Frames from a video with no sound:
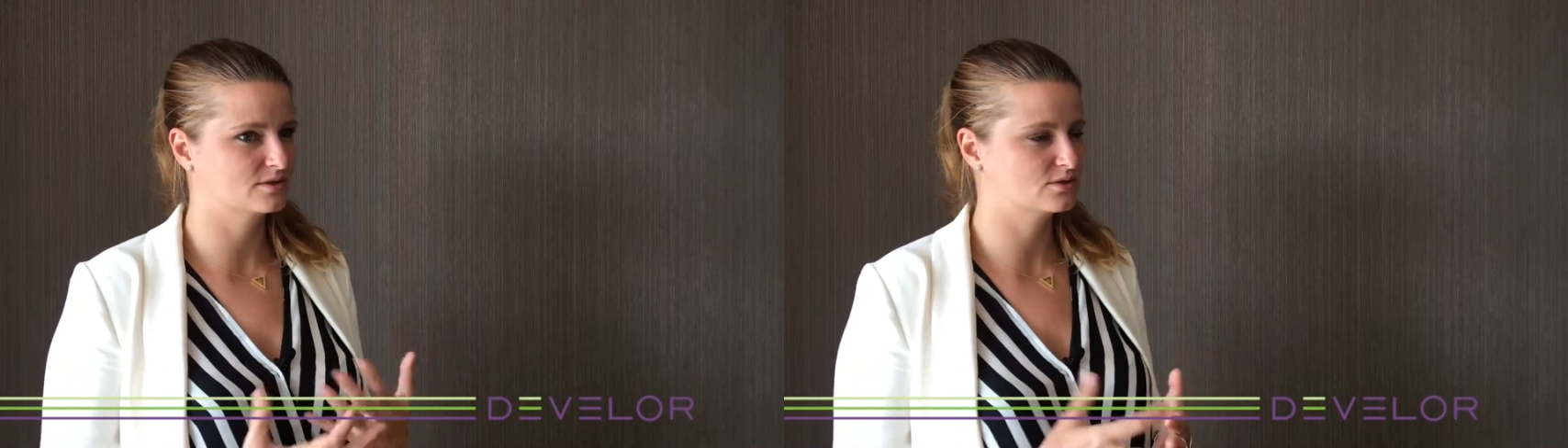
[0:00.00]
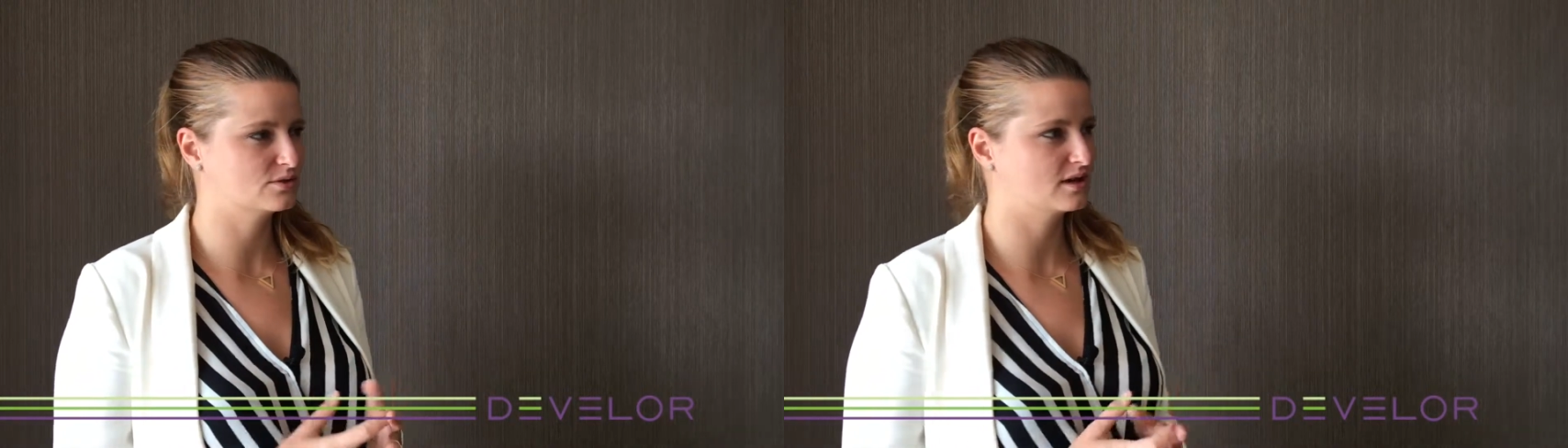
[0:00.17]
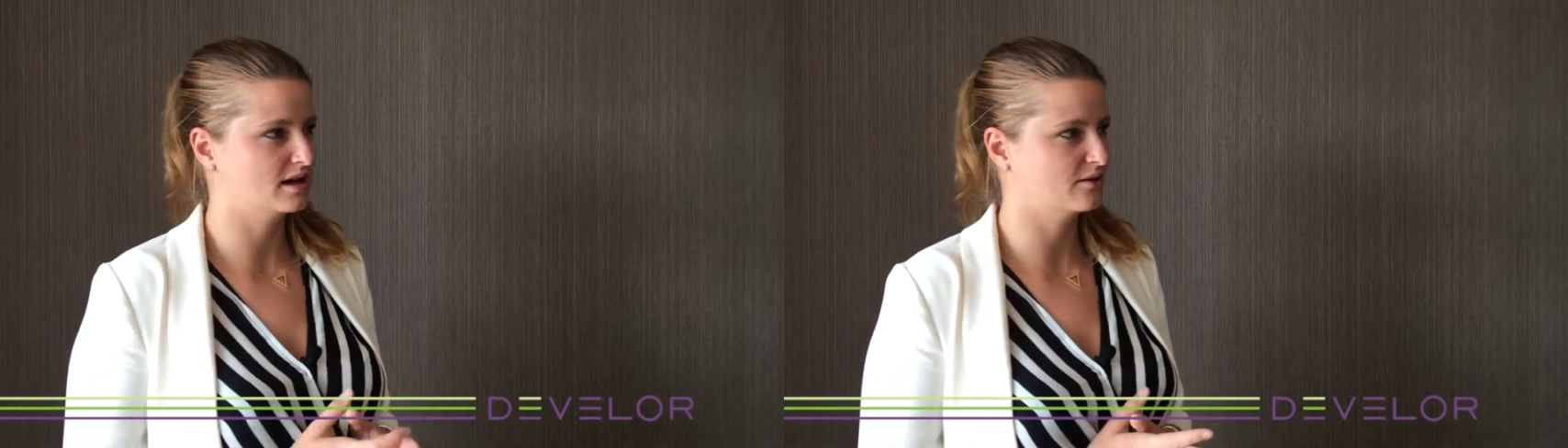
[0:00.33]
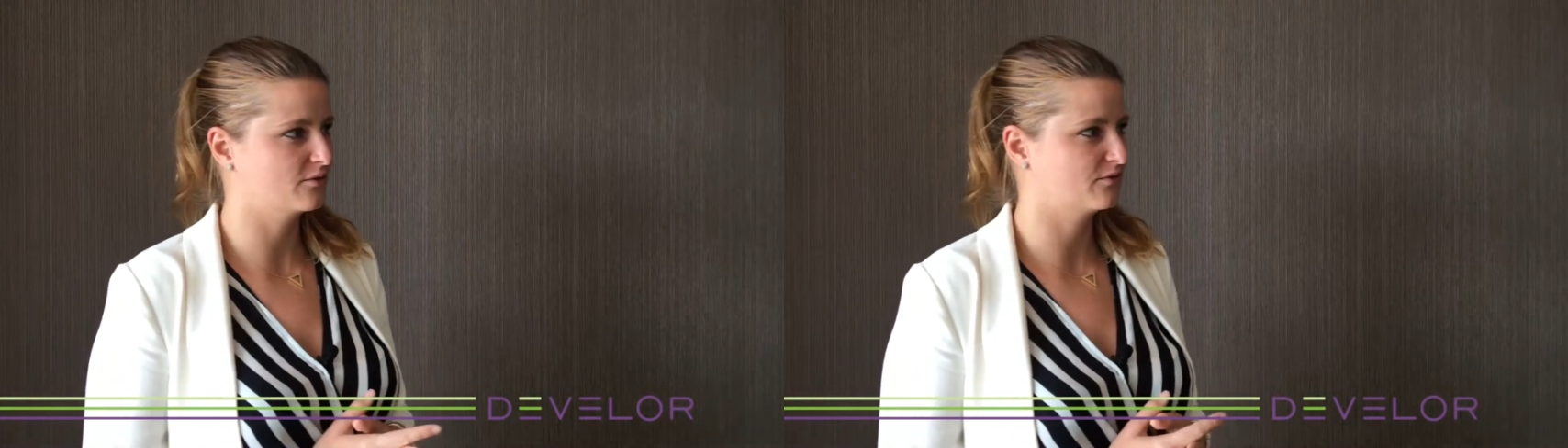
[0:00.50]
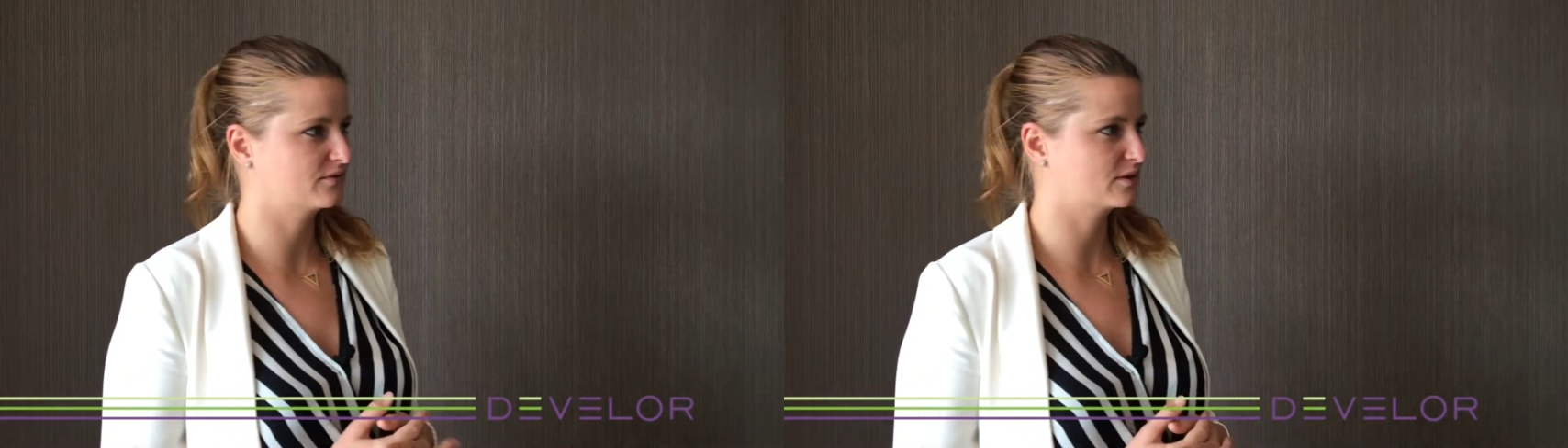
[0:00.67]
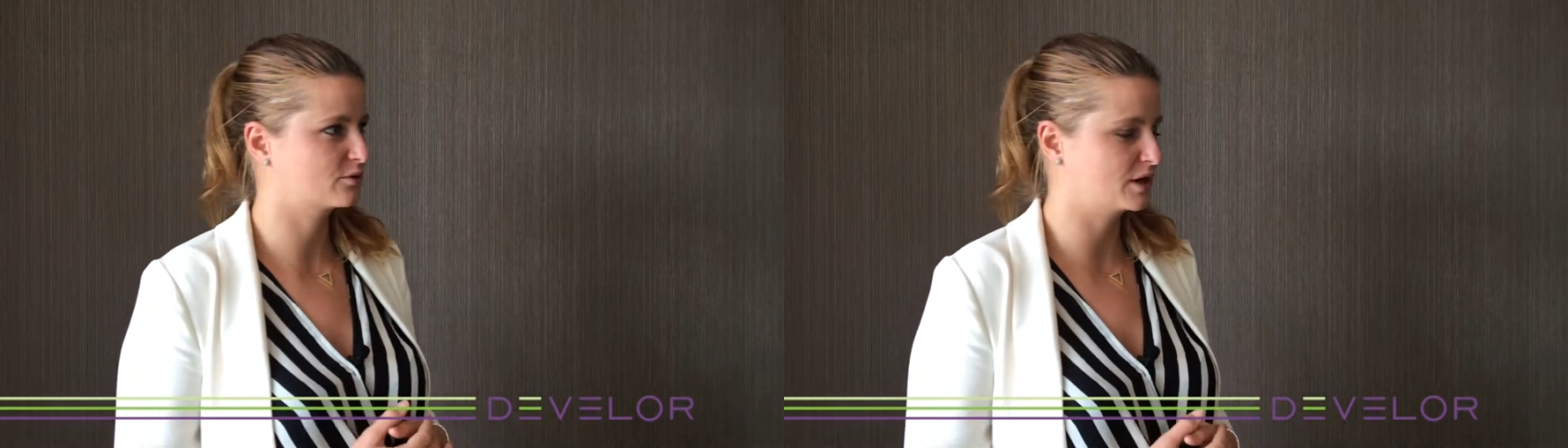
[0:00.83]
to kind of
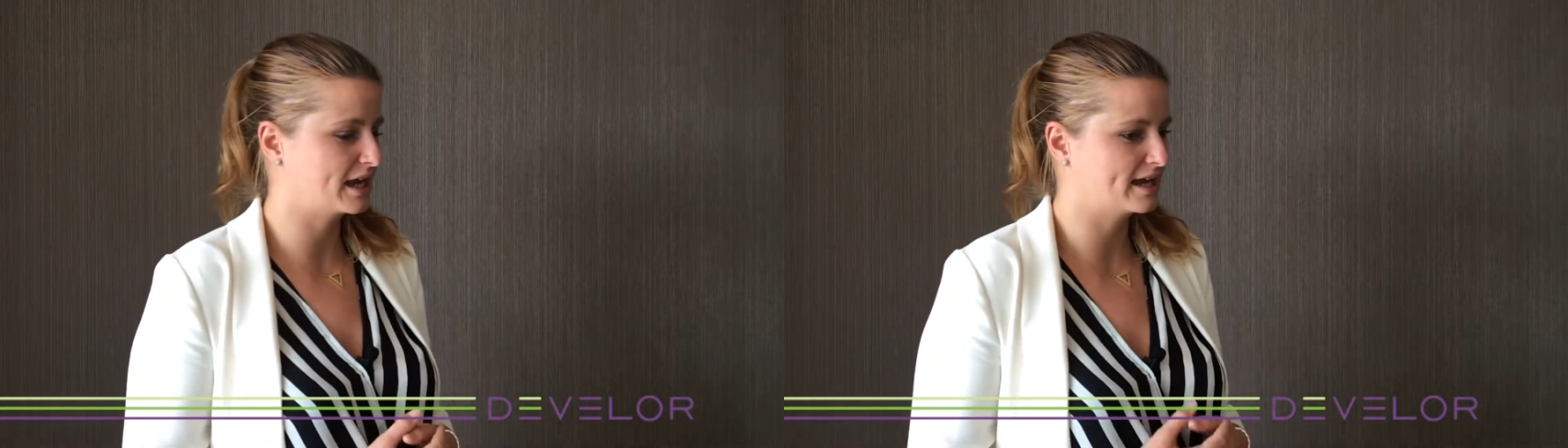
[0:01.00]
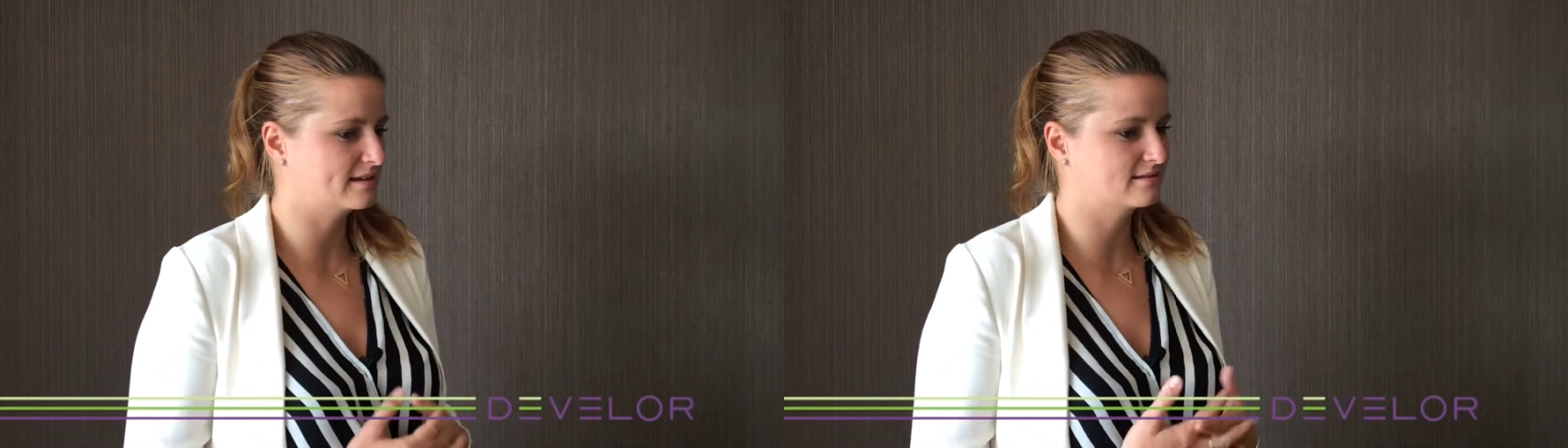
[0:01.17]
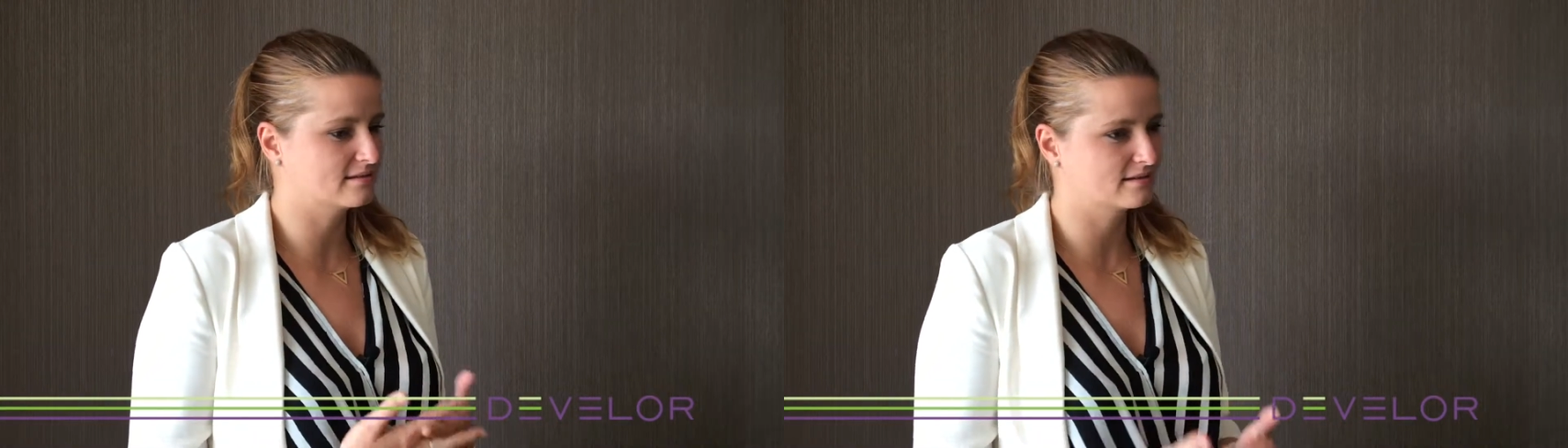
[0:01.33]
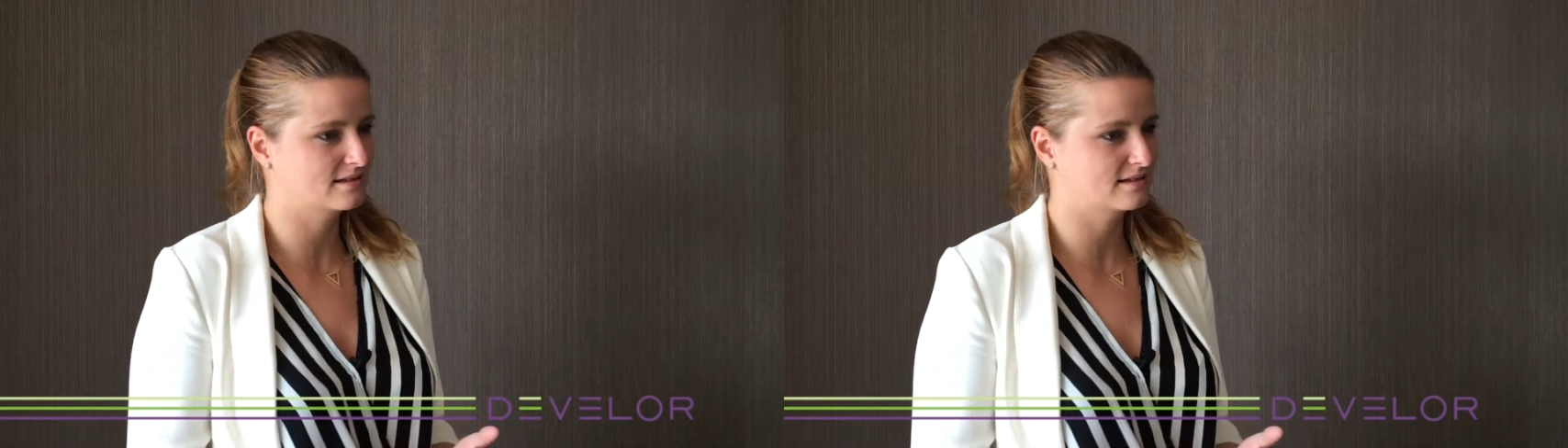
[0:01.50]
create uh,